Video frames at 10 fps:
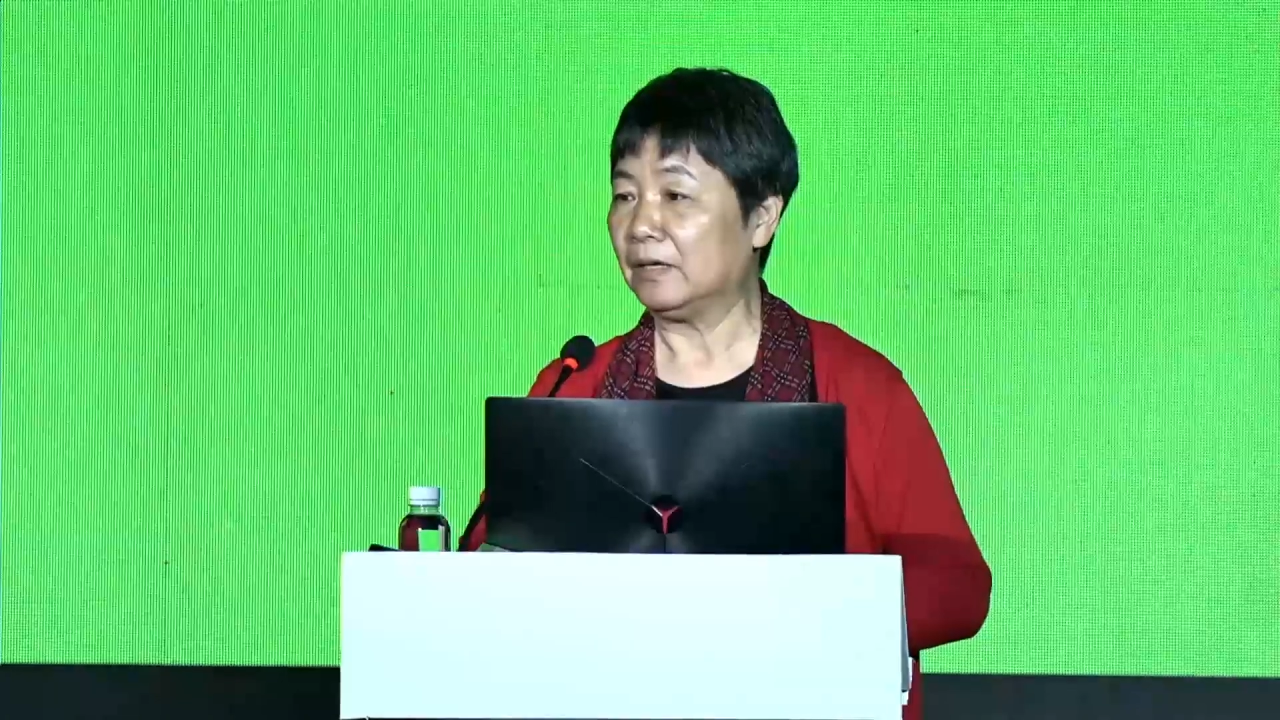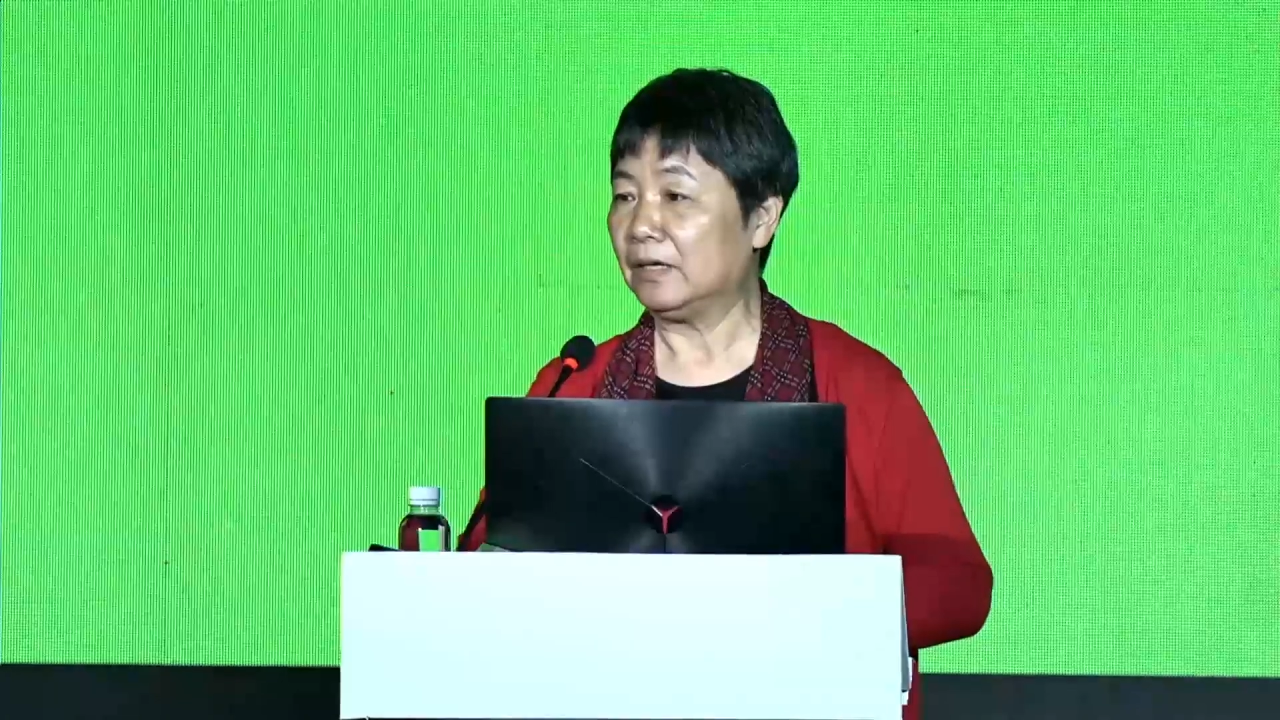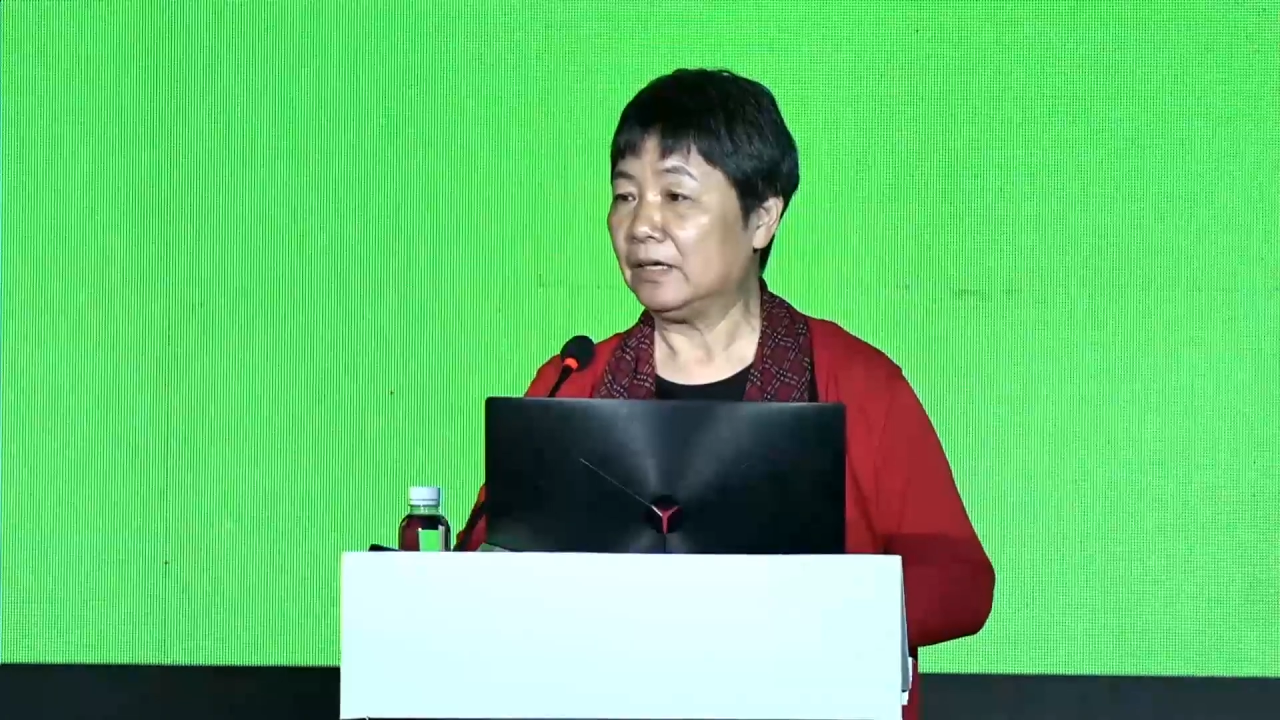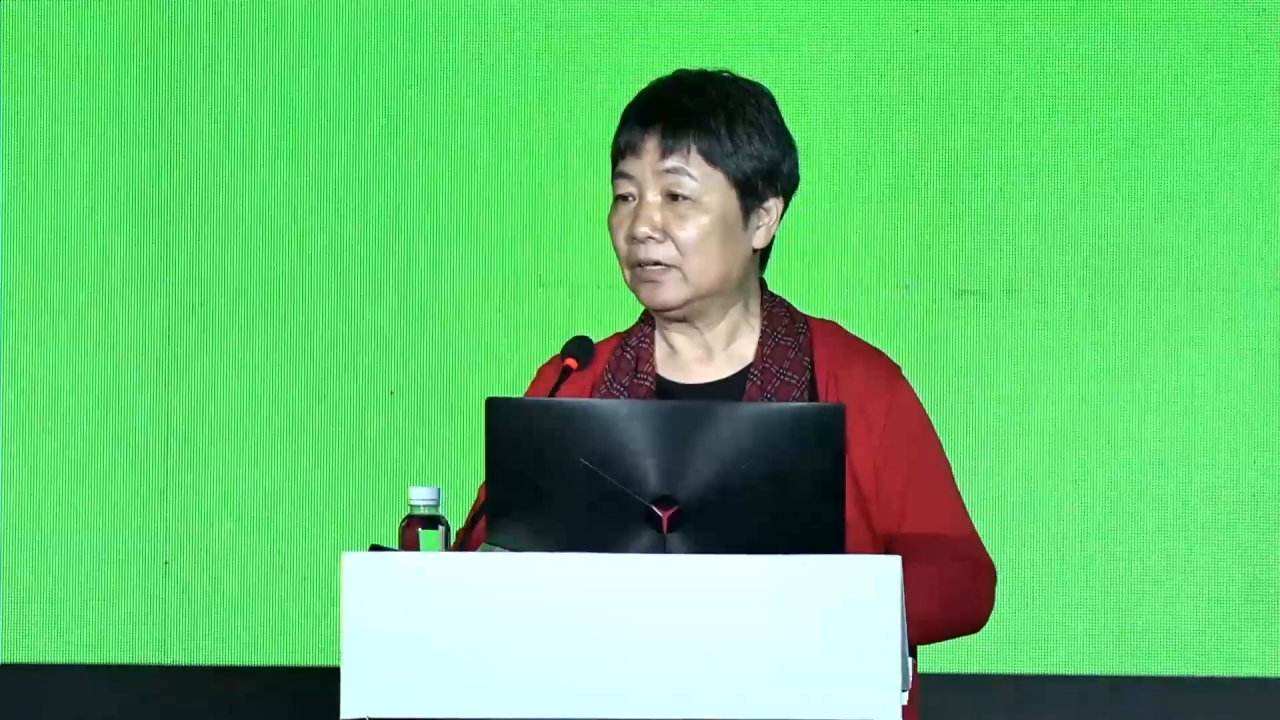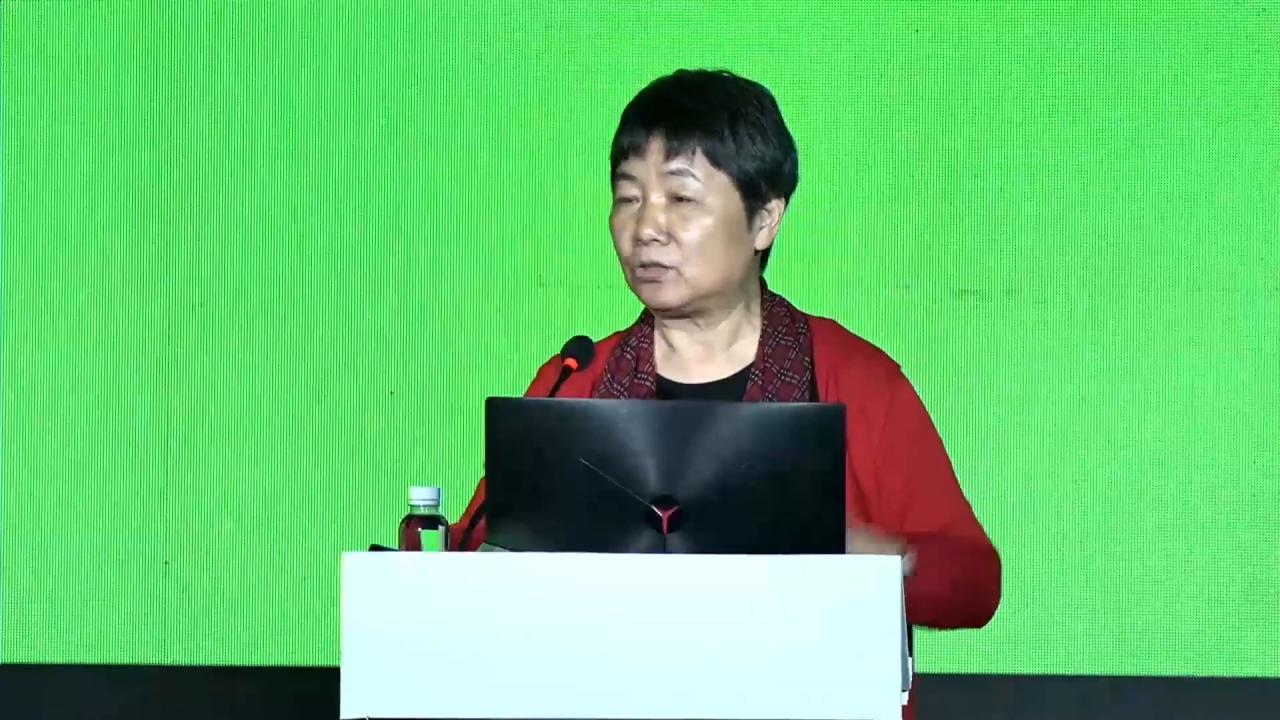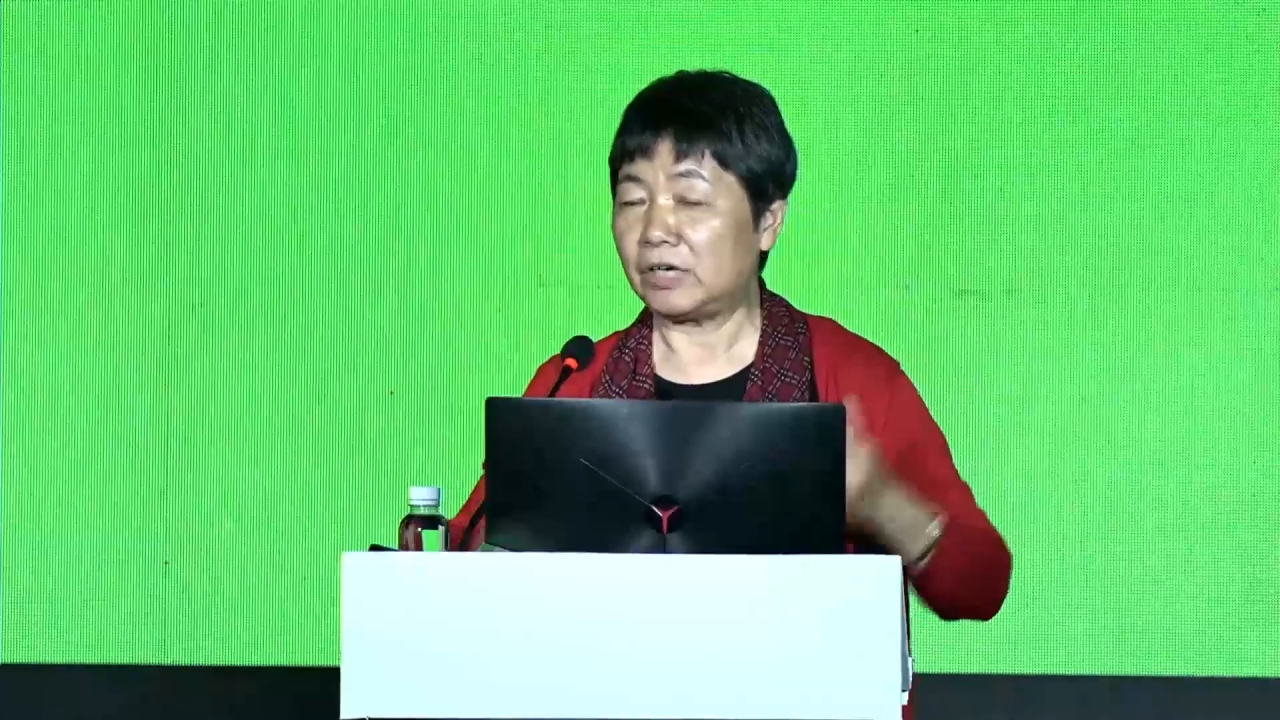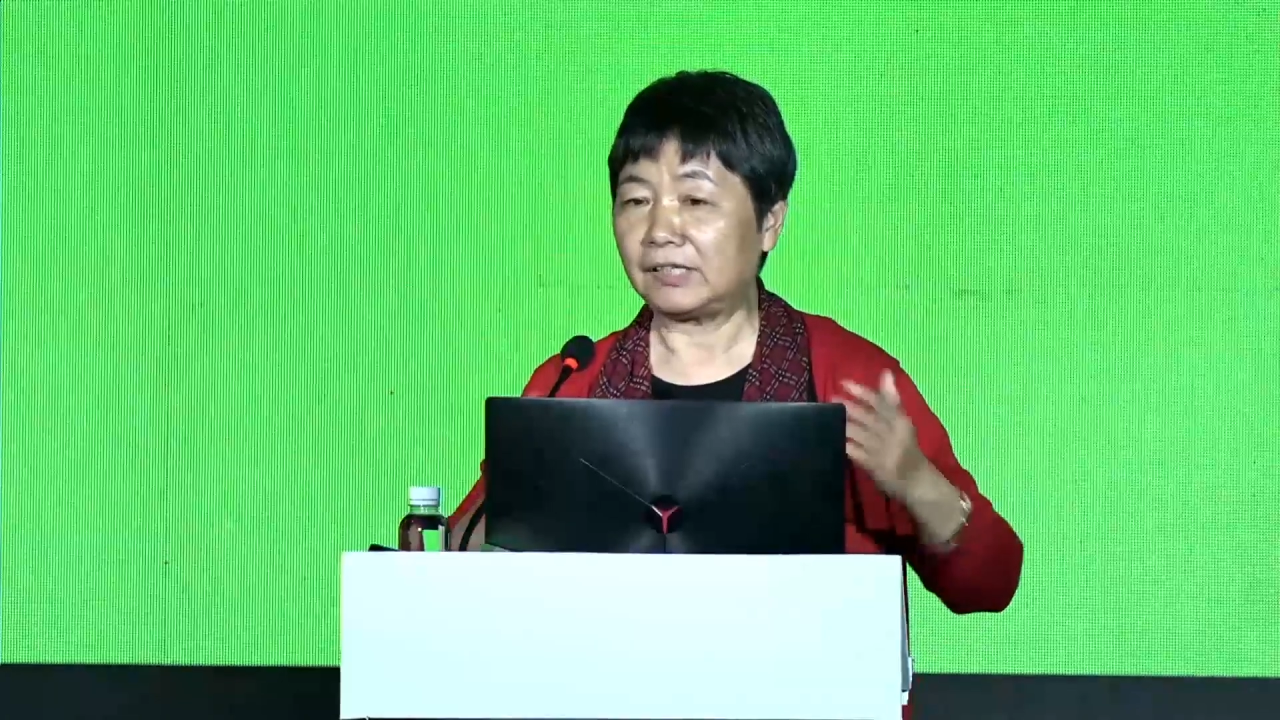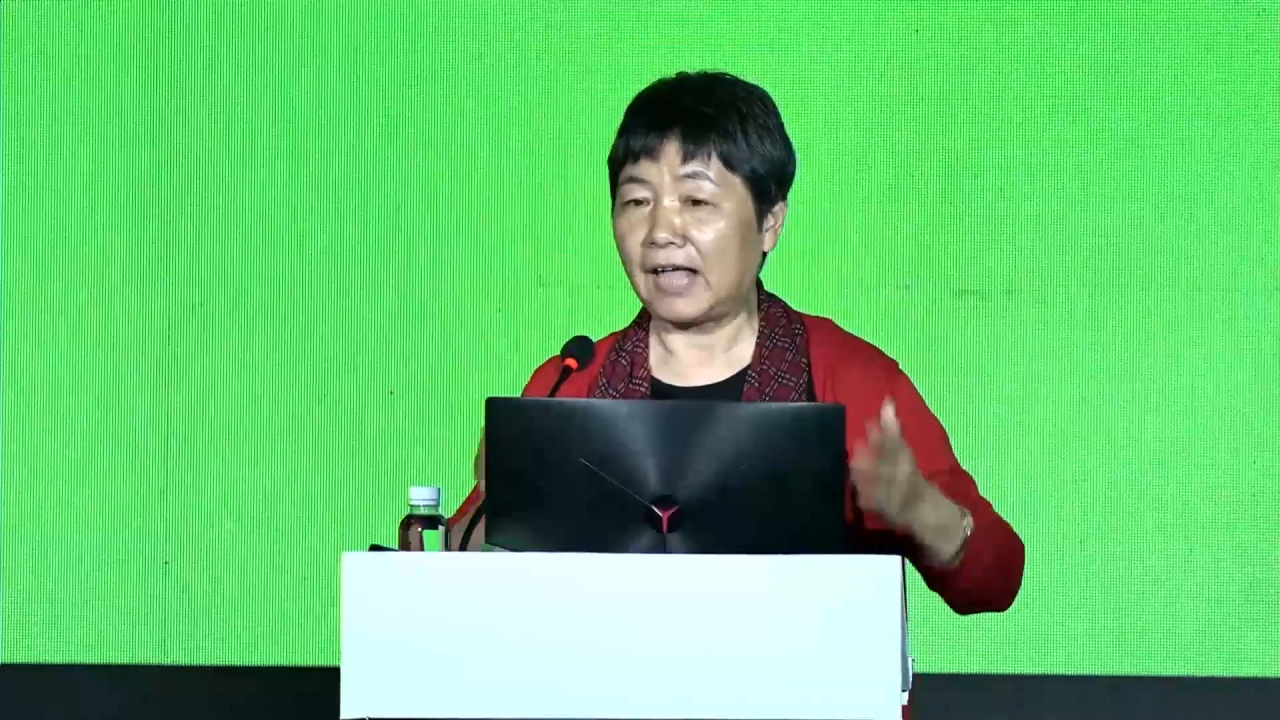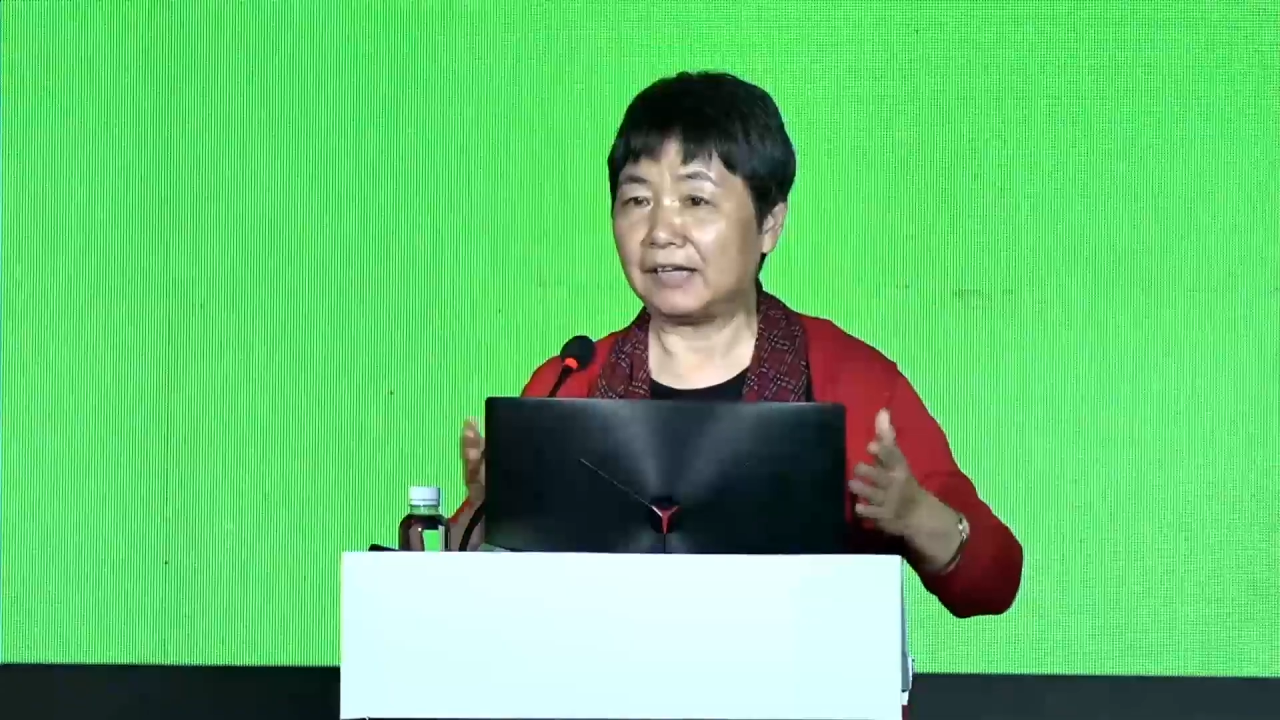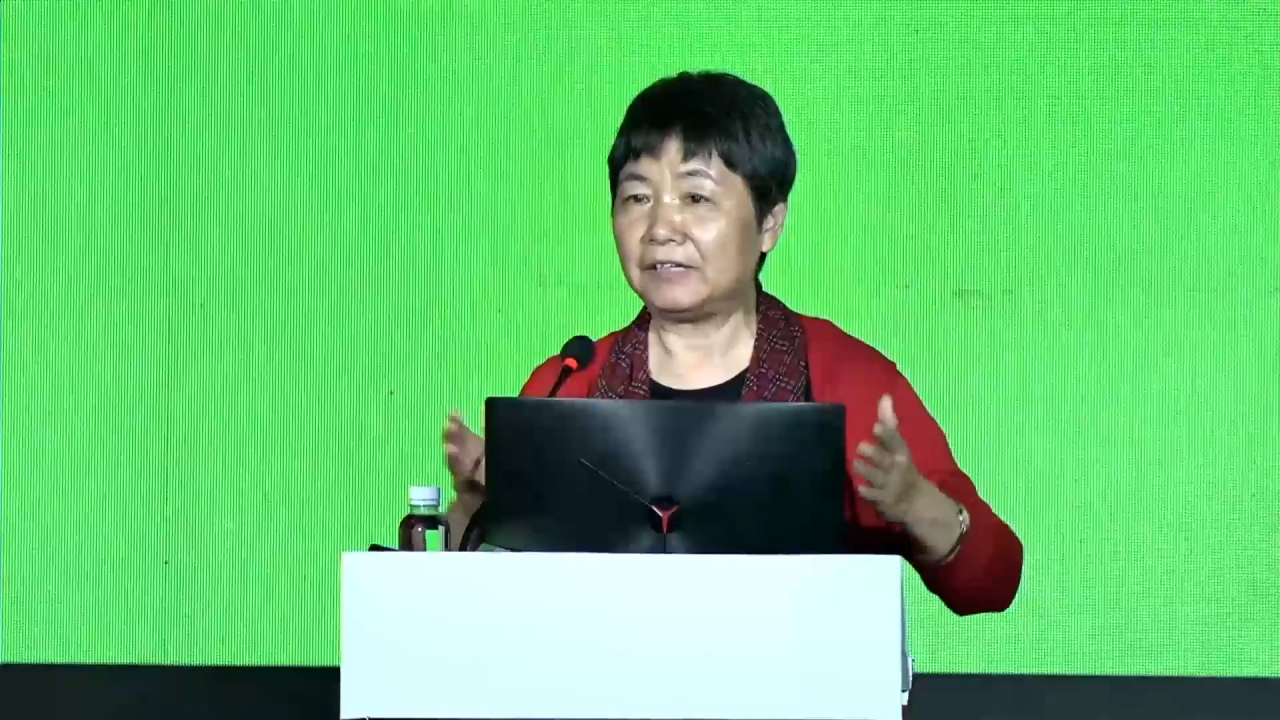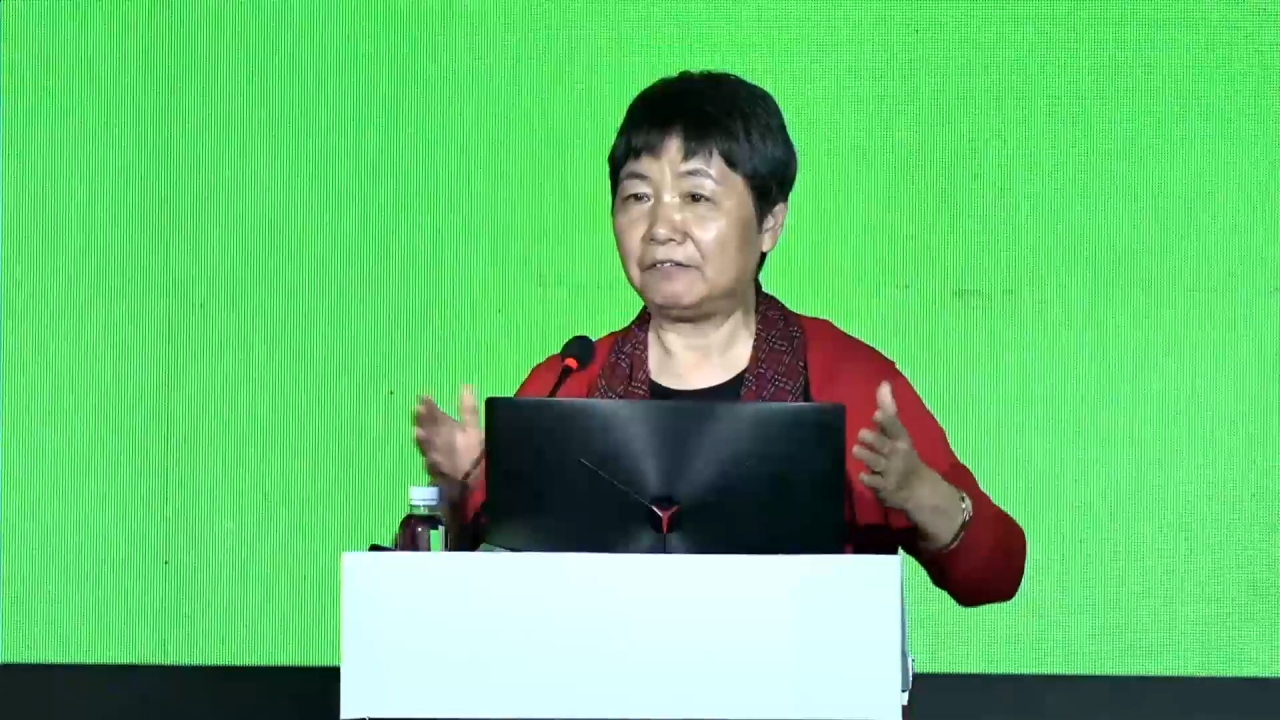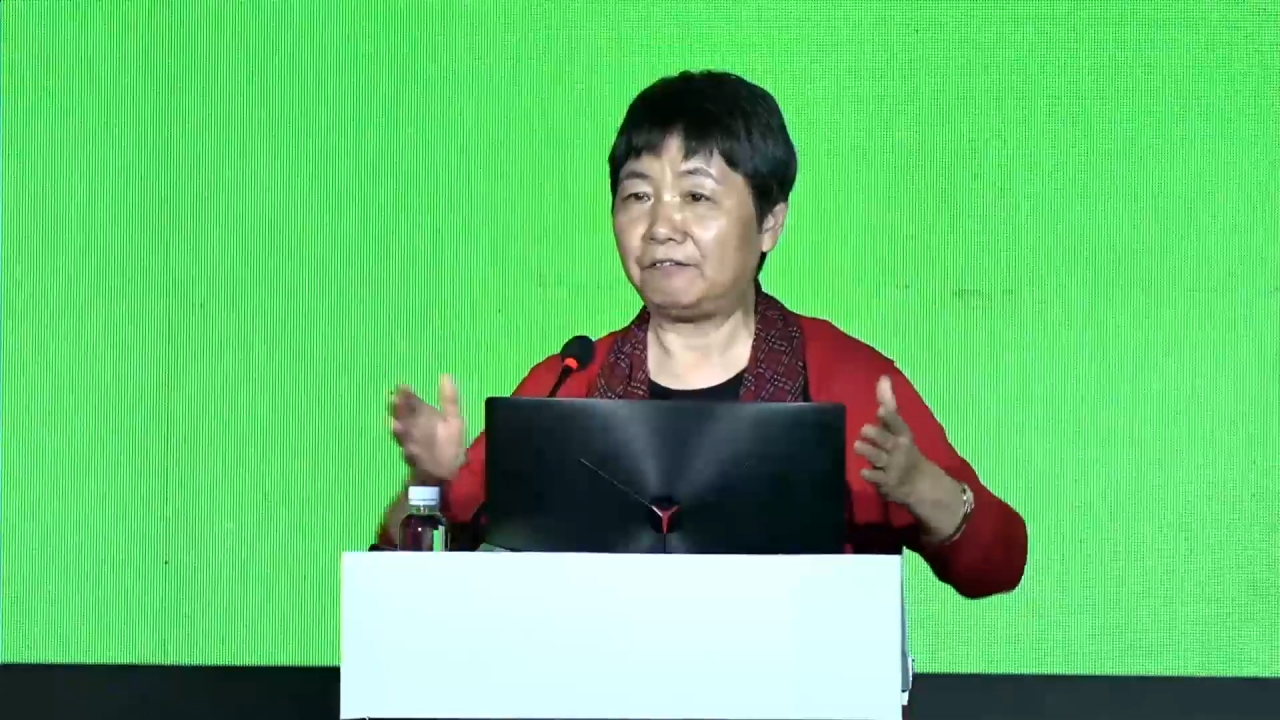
are discharged